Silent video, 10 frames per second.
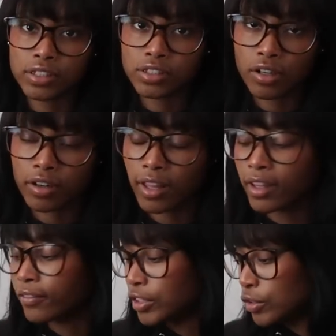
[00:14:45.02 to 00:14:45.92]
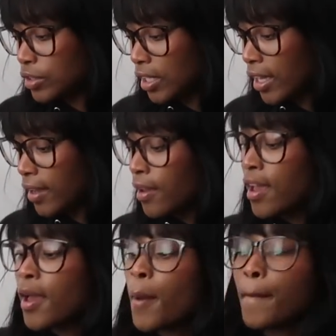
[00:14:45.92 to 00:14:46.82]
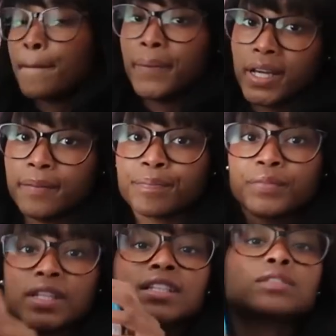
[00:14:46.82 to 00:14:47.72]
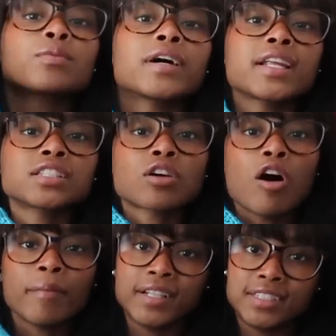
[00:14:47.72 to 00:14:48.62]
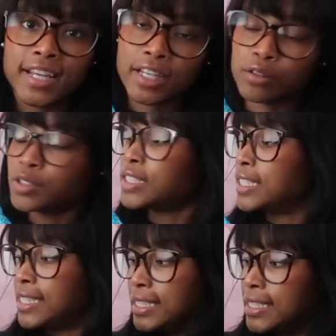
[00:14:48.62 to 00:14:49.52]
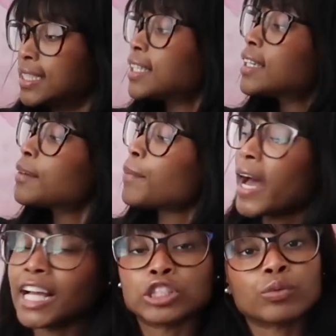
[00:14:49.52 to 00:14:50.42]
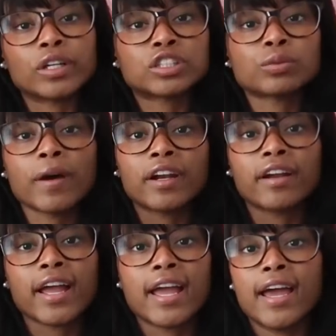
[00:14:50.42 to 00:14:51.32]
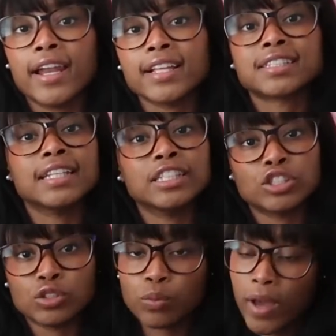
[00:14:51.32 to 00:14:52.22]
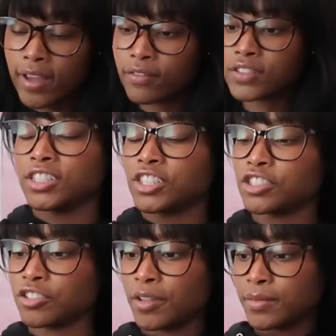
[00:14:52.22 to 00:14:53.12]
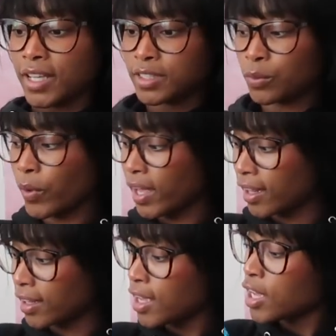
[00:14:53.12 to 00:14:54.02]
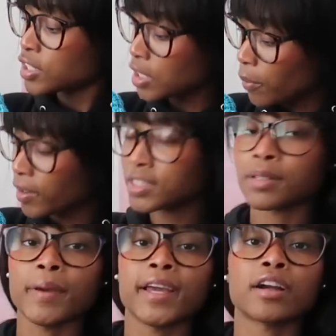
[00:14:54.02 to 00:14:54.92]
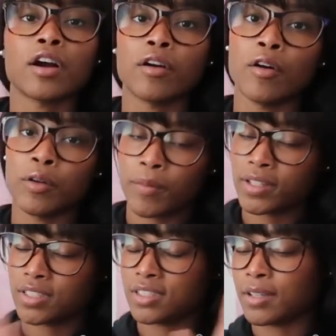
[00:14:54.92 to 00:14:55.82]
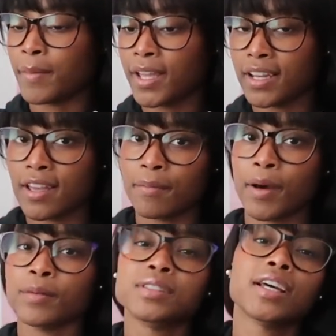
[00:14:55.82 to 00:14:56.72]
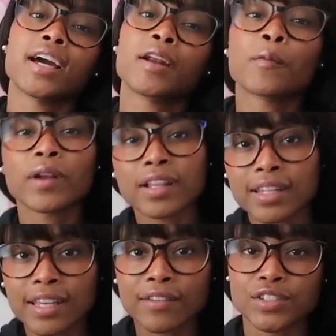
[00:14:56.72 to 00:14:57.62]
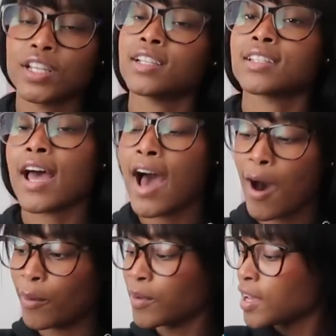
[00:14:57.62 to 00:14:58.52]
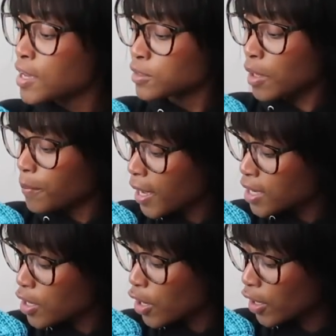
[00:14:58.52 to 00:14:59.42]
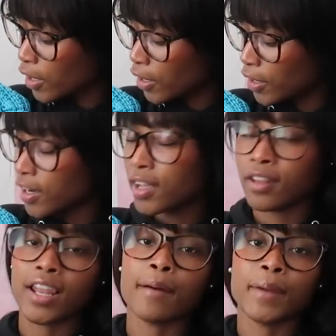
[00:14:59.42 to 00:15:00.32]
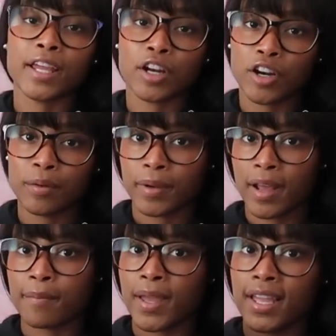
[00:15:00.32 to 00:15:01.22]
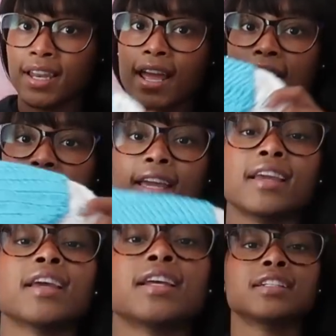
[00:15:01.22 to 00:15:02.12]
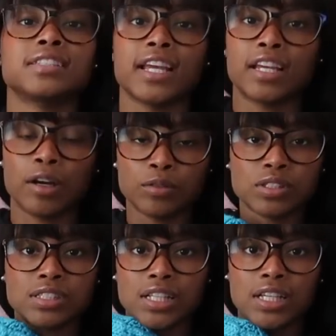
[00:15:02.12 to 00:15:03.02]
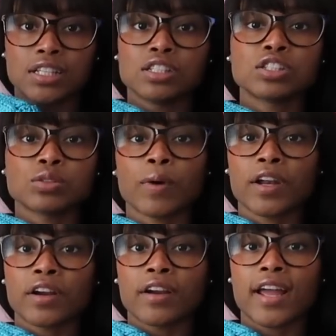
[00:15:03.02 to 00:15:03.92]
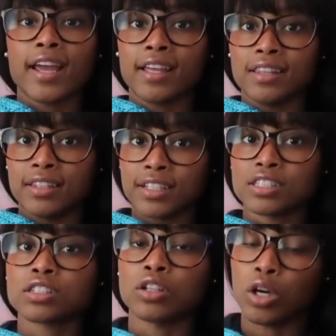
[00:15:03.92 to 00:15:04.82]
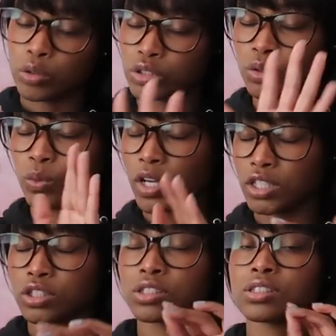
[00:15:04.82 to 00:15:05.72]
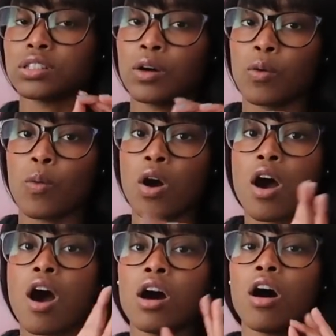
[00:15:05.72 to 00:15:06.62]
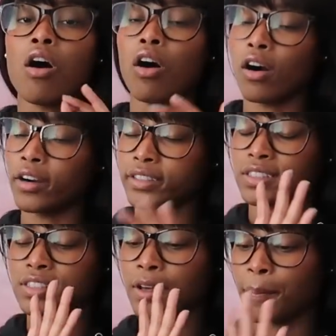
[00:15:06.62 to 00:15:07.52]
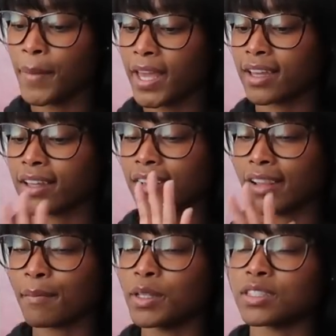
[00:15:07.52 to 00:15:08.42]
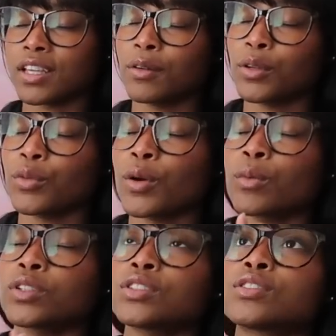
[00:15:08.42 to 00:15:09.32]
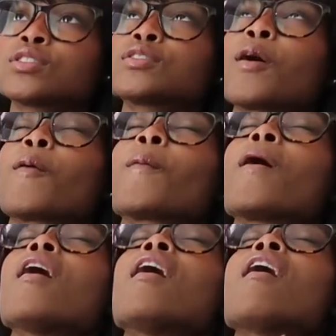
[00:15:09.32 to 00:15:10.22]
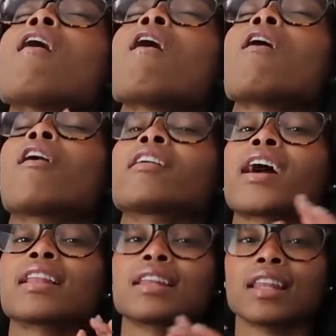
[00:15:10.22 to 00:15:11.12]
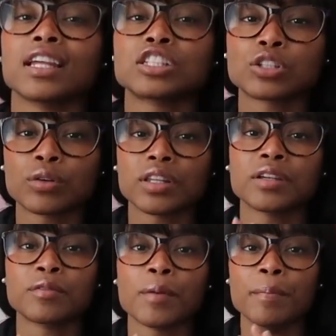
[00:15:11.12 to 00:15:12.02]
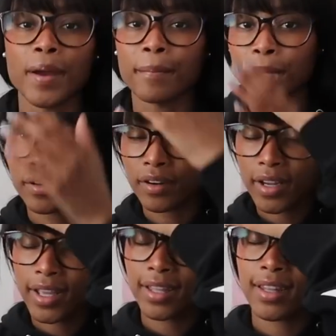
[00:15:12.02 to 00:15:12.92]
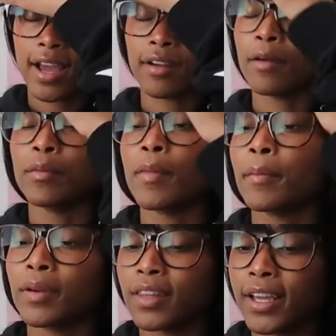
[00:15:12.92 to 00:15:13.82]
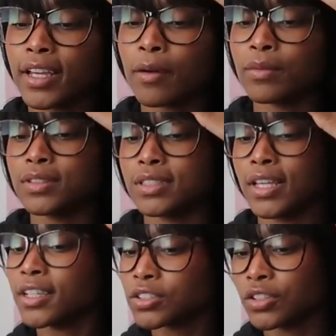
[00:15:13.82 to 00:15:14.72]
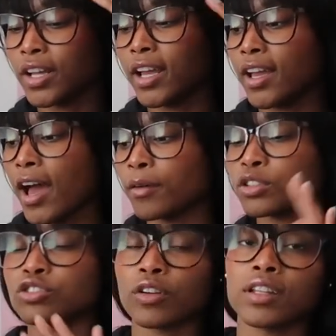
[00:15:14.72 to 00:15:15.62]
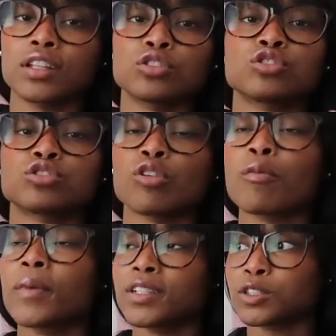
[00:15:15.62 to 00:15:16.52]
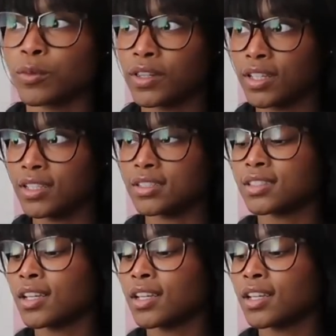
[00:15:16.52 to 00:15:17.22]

this yarn. I love using it. But this one is called my J Ghosty patchwork sweater, and it's Ninja's wife, and she streams as well, so I wanted to make her own one. Since I made him, I was like, I don't want to leave Jess out, so I made her, not made her, but I made a J Ghosty sweater, and this ghost was so hard to make. Let me tell you, it was so hard. I literally remember it. I remember like it was yesterday. I was struggling so much with this